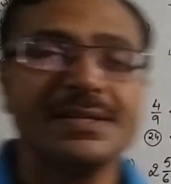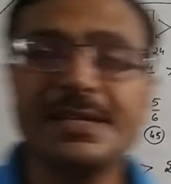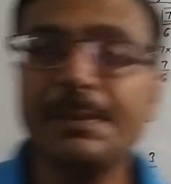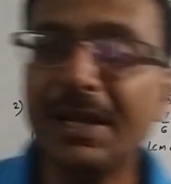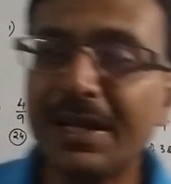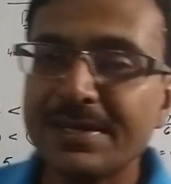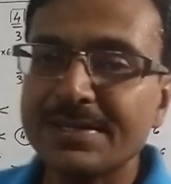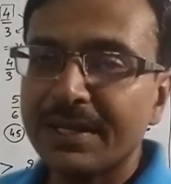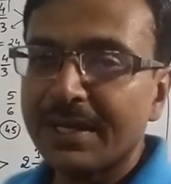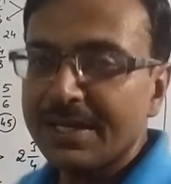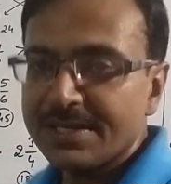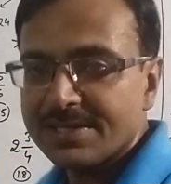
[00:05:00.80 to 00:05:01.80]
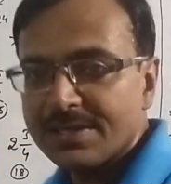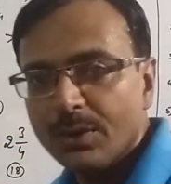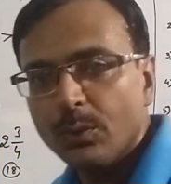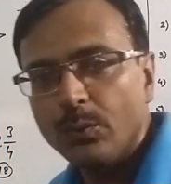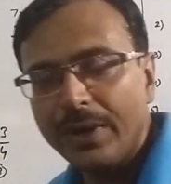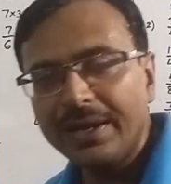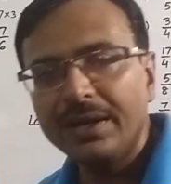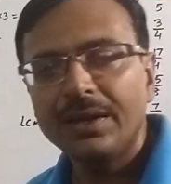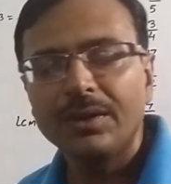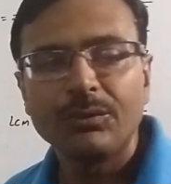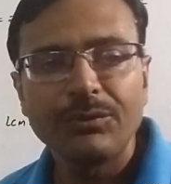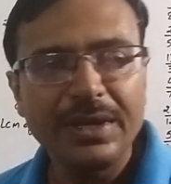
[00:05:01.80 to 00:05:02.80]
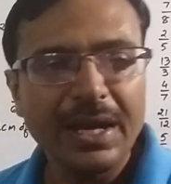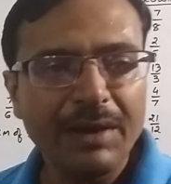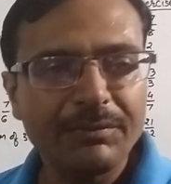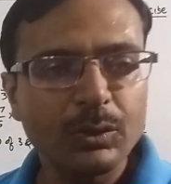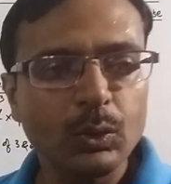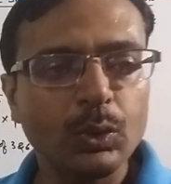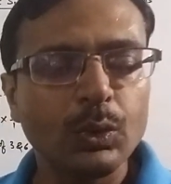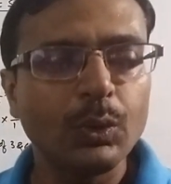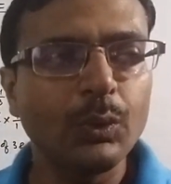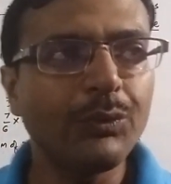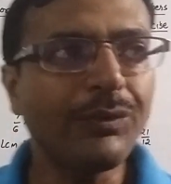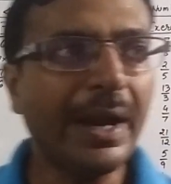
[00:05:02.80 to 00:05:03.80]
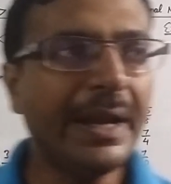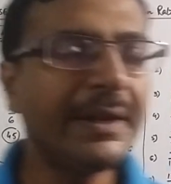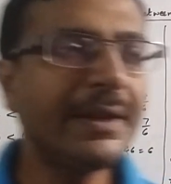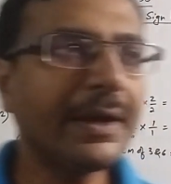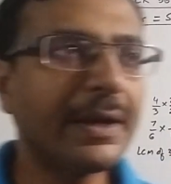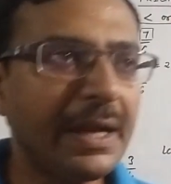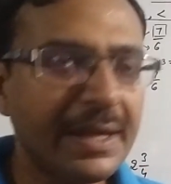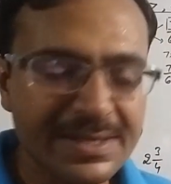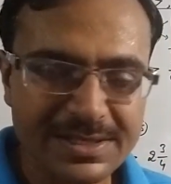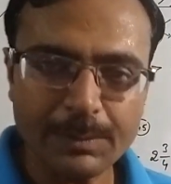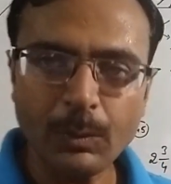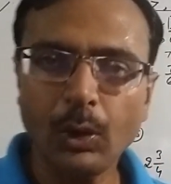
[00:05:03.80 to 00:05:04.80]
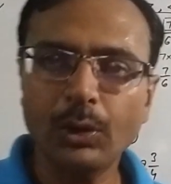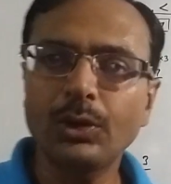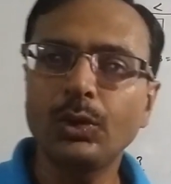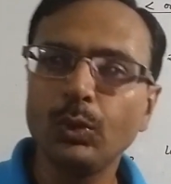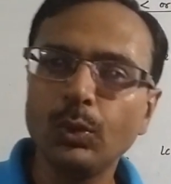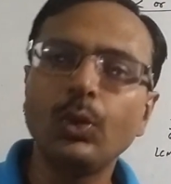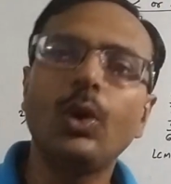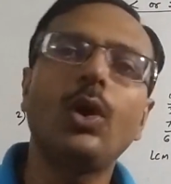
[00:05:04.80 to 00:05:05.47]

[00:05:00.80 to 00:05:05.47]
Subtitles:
Similar is the case when we have to find the greatest among two